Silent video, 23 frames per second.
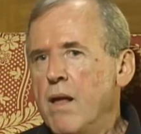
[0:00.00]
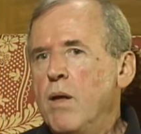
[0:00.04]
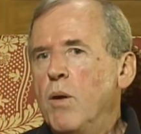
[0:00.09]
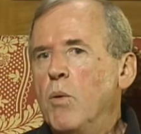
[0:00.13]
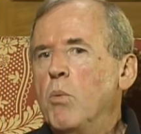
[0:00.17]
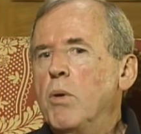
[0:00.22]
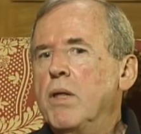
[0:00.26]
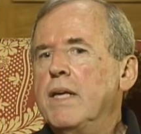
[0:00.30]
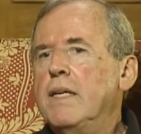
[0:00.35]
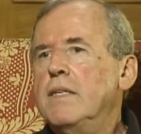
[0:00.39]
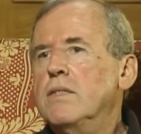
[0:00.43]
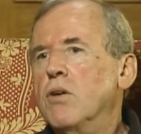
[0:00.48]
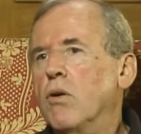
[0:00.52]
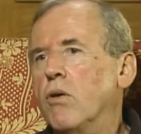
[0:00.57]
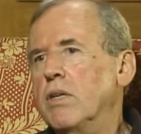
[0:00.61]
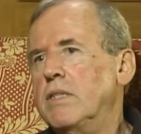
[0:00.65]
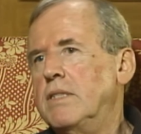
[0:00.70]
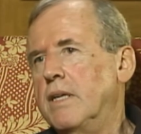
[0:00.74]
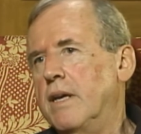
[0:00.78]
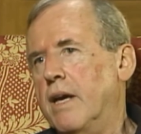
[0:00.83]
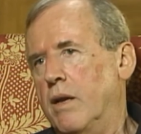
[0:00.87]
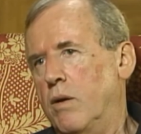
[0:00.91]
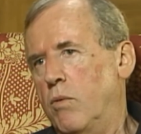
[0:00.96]
Well, he's
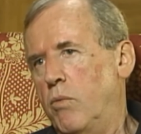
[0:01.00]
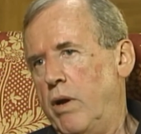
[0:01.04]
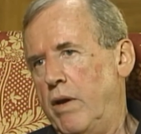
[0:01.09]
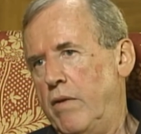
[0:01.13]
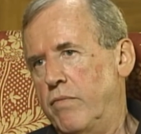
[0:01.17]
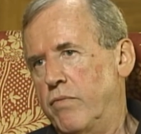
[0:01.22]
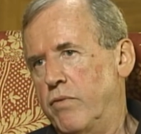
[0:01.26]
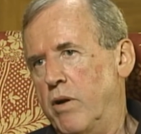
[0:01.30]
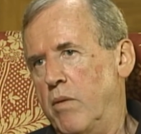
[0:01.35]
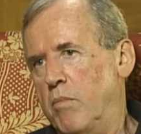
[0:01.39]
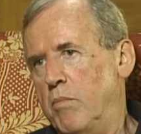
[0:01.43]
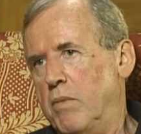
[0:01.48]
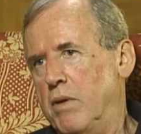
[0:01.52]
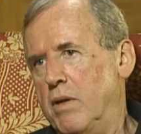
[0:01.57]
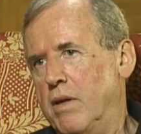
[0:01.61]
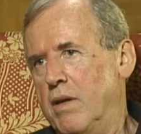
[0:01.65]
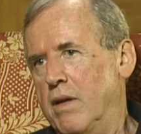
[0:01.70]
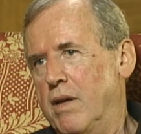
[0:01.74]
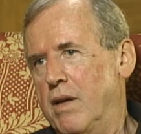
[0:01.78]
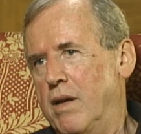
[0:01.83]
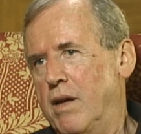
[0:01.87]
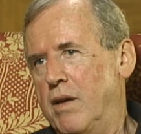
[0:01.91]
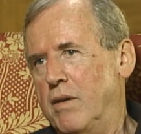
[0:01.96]
hard to get away from.
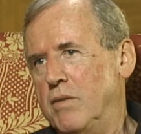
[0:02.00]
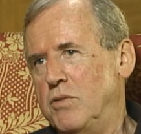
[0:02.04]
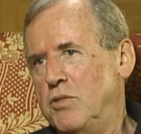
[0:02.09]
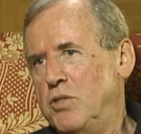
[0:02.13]
Uh,